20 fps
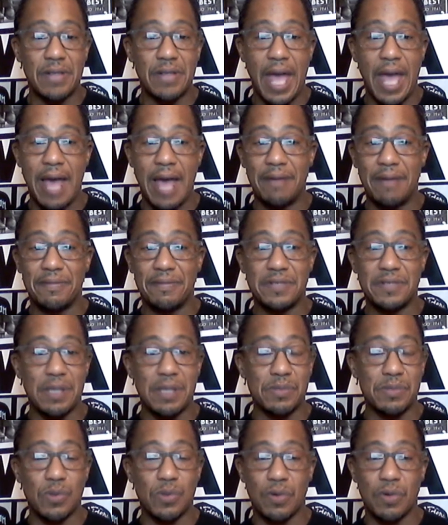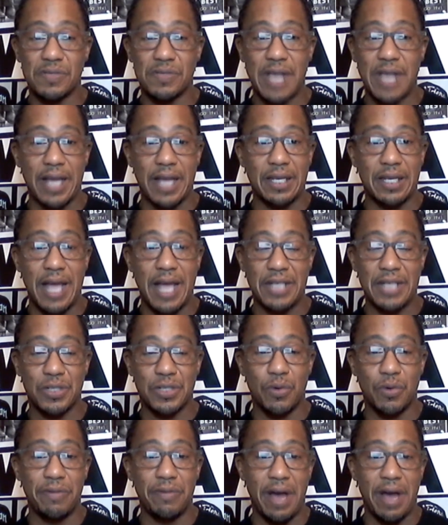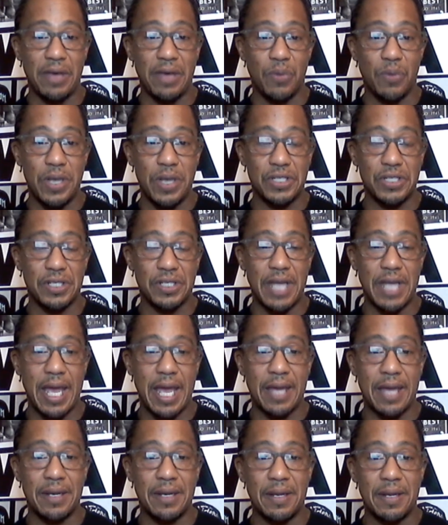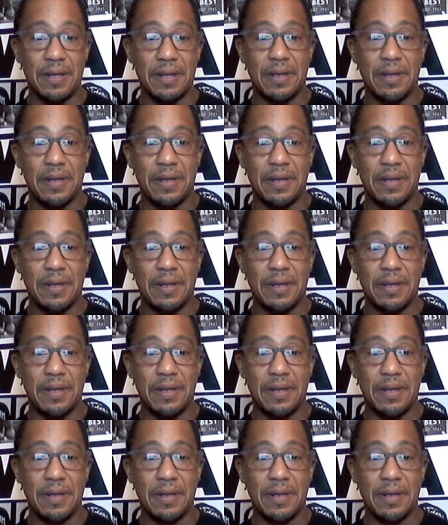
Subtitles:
have some sort of psychological evaluation. And